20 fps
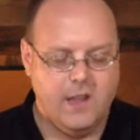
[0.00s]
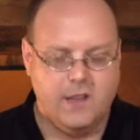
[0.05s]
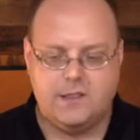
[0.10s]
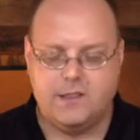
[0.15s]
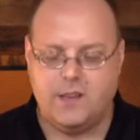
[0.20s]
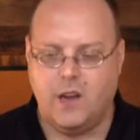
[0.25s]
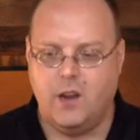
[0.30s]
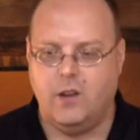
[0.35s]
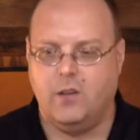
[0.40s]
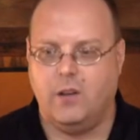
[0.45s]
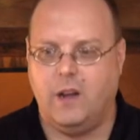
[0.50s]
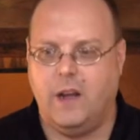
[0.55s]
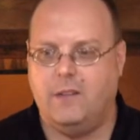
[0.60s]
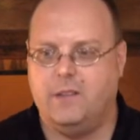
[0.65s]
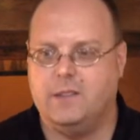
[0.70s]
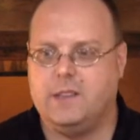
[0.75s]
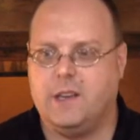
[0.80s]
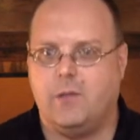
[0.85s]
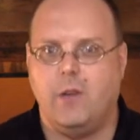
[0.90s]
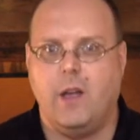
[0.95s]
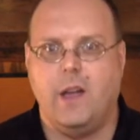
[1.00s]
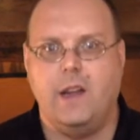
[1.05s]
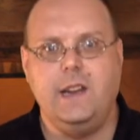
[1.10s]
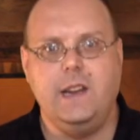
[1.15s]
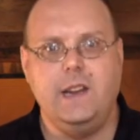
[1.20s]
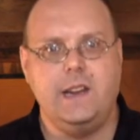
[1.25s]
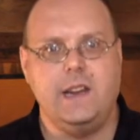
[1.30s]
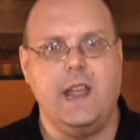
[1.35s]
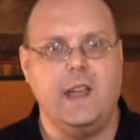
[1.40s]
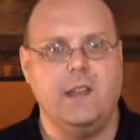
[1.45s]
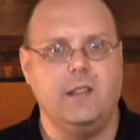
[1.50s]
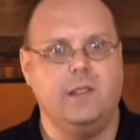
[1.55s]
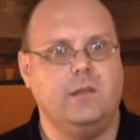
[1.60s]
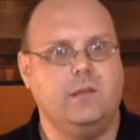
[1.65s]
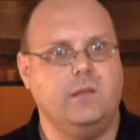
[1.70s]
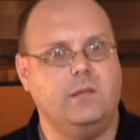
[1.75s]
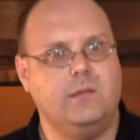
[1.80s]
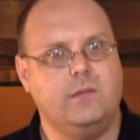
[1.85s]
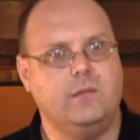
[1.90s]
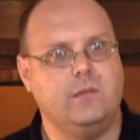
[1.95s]
So I was like, well, I need to get
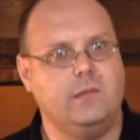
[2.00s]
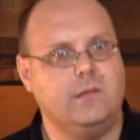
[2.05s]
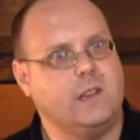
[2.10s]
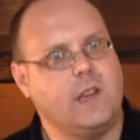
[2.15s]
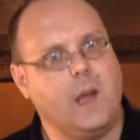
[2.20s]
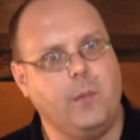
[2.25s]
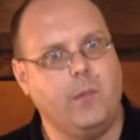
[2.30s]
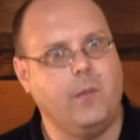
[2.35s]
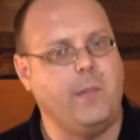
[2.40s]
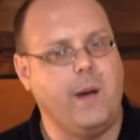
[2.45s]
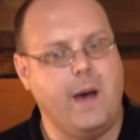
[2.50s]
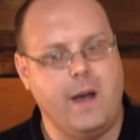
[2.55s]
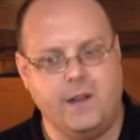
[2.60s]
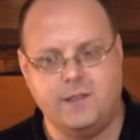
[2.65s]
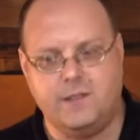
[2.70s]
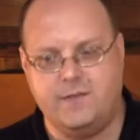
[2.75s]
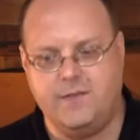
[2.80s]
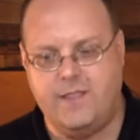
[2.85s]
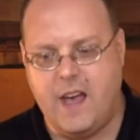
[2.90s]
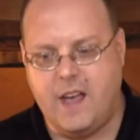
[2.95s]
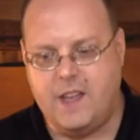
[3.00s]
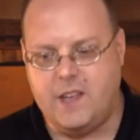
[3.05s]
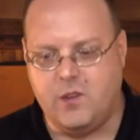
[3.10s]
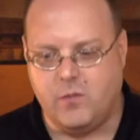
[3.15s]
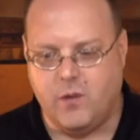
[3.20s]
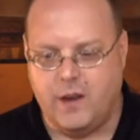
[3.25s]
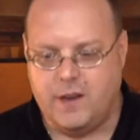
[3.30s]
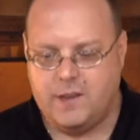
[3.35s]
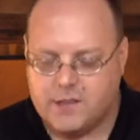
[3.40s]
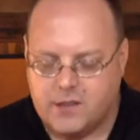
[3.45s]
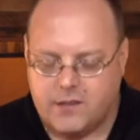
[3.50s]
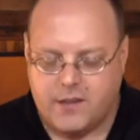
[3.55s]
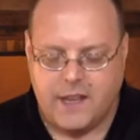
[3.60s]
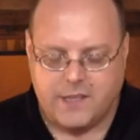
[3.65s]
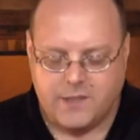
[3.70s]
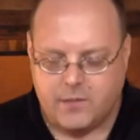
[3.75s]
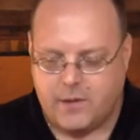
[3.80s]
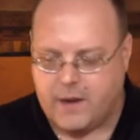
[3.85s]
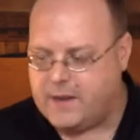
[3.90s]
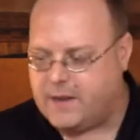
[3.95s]
a couple bottles of value wine. So
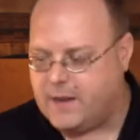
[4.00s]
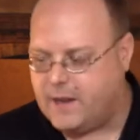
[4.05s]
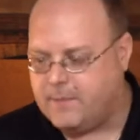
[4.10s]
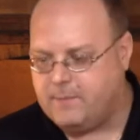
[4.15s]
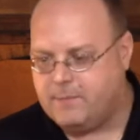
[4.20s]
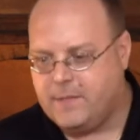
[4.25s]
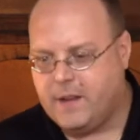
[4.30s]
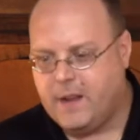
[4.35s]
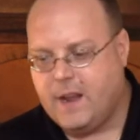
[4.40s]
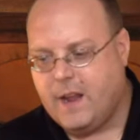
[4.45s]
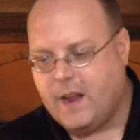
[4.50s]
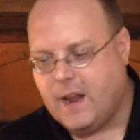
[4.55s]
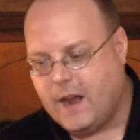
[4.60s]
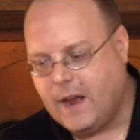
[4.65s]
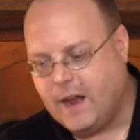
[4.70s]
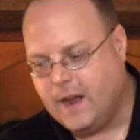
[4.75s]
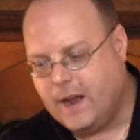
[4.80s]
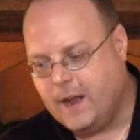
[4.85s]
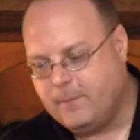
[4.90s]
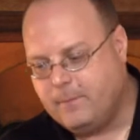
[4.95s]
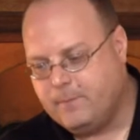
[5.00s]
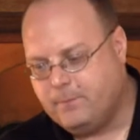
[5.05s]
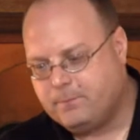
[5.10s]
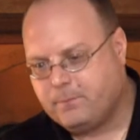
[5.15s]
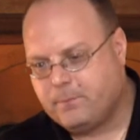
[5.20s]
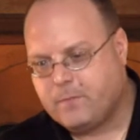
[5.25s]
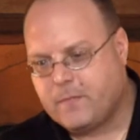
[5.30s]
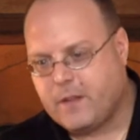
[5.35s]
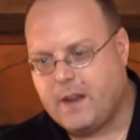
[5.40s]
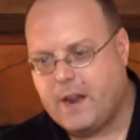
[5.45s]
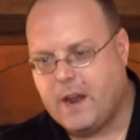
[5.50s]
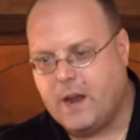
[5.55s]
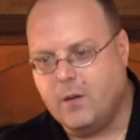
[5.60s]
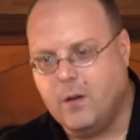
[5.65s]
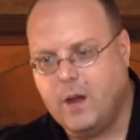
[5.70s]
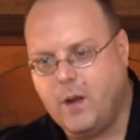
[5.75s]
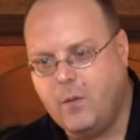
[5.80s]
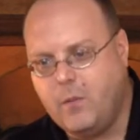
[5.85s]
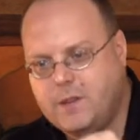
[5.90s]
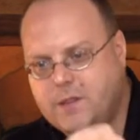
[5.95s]
that's what I did. Um, now
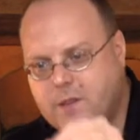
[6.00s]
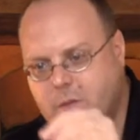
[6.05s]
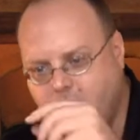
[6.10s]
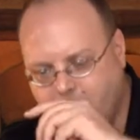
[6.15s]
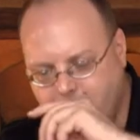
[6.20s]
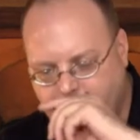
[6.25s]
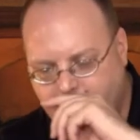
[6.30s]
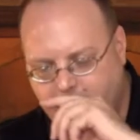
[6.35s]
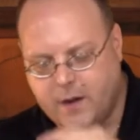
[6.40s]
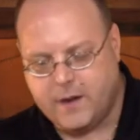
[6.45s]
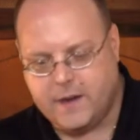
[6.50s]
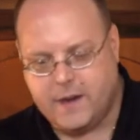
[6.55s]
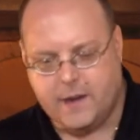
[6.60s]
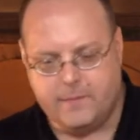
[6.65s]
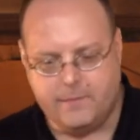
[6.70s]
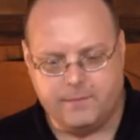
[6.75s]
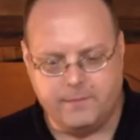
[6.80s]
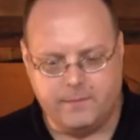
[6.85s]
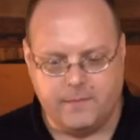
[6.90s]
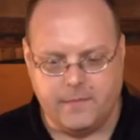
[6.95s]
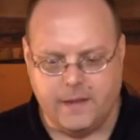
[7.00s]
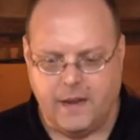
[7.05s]
I went to World Market.